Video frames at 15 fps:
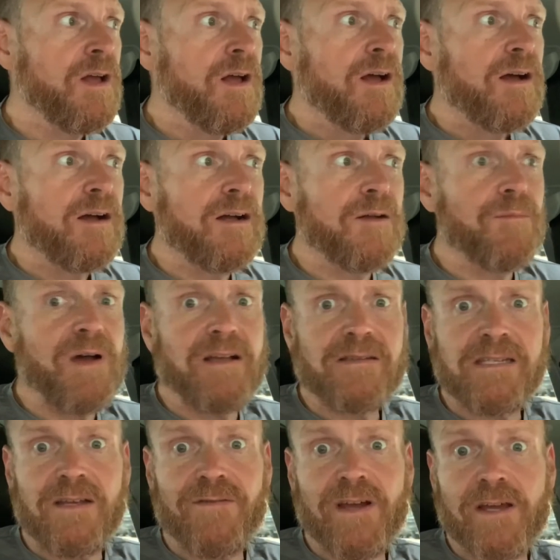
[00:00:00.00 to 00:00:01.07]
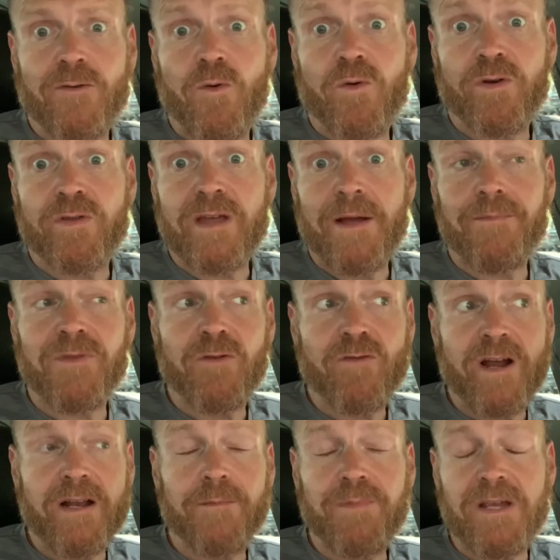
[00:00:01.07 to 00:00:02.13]
Um, I'll see if I can order them. They're
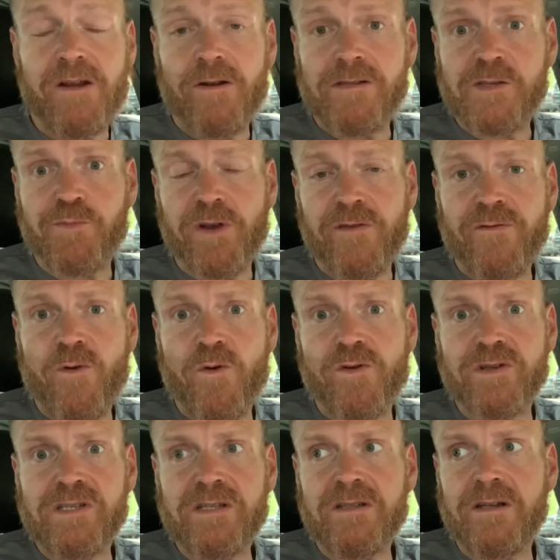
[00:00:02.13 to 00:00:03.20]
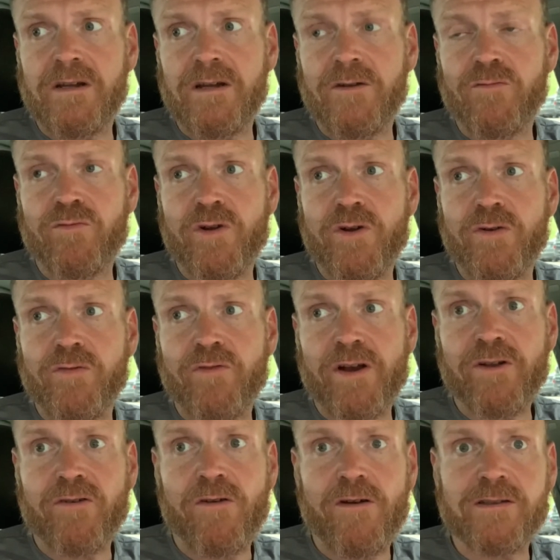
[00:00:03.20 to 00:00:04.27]
right up here on Spring Forest uh, Road, right
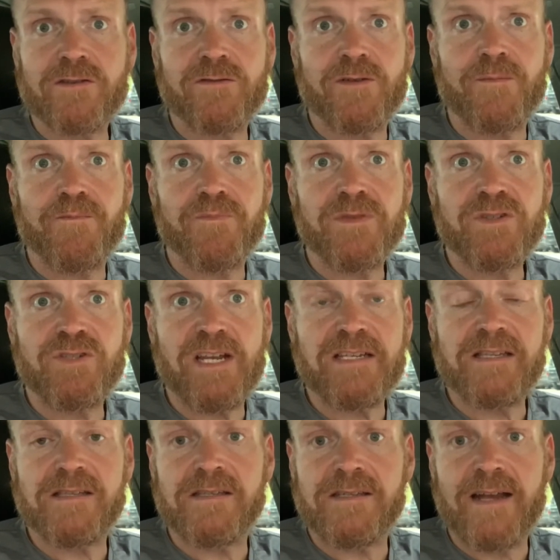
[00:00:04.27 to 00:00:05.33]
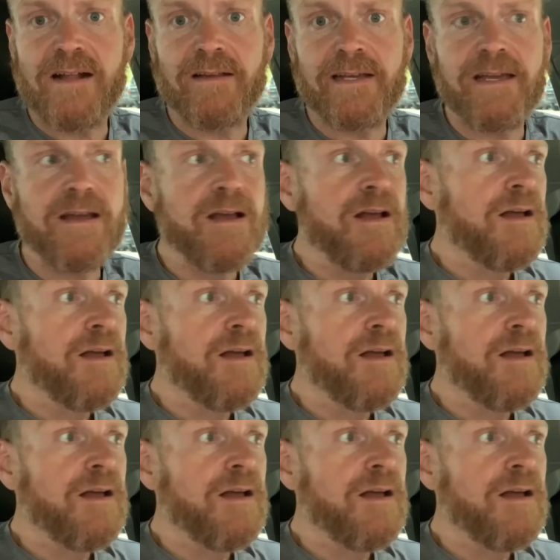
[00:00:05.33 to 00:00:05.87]
across from Jason's Deli.